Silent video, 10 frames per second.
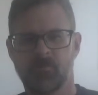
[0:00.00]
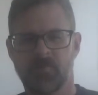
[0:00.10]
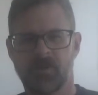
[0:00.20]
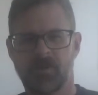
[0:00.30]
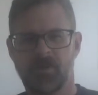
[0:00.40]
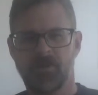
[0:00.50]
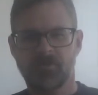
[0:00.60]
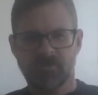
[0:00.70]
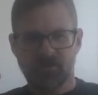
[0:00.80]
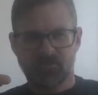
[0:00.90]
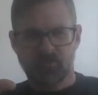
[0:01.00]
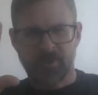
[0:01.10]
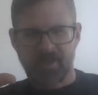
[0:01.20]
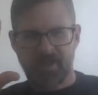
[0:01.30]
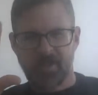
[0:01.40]
Okay, everything through my
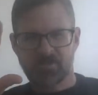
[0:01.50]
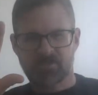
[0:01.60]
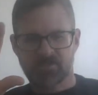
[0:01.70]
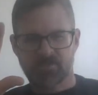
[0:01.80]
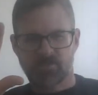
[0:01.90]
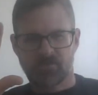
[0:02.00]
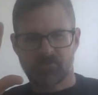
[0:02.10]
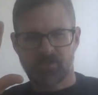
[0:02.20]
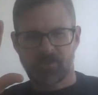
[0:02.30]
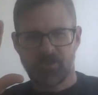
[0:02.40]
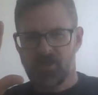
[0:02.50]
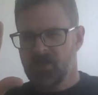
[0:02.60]
hand is a story frame.